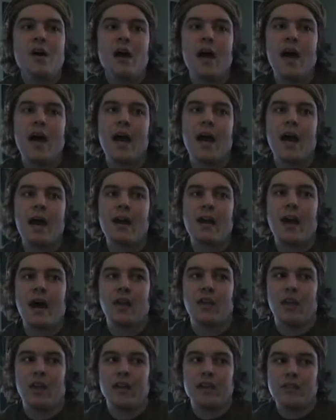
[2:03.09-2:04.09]
And
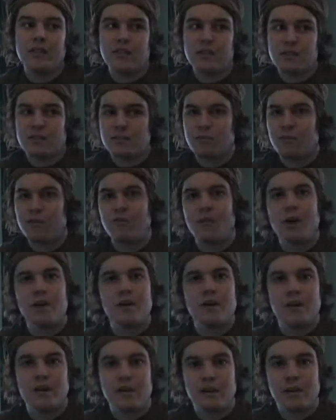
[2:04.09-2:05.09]
I like, since we
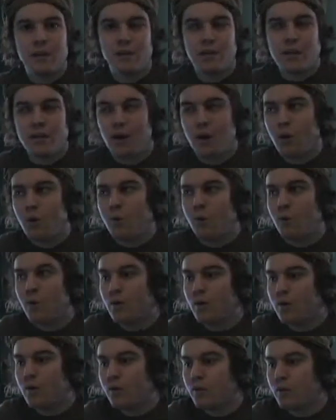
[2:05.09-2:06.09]

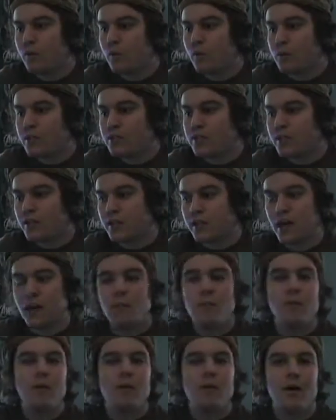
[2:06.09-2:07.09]
know what's going to
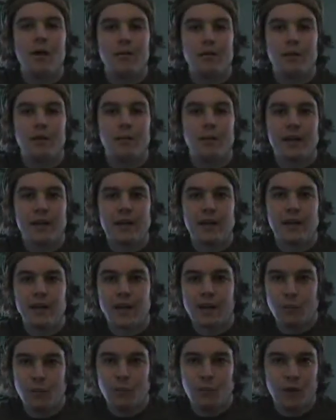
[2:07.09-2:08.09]
come of the ring
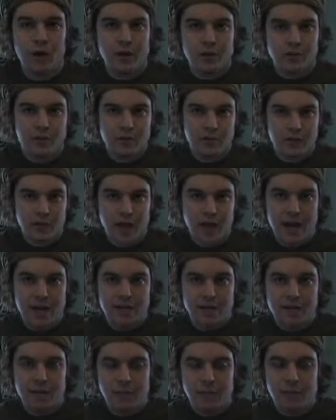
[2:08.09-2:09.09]
and what
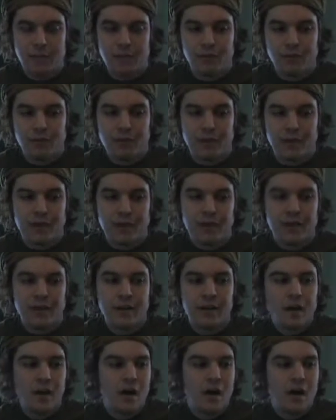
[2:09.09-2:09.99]
has come of the ring,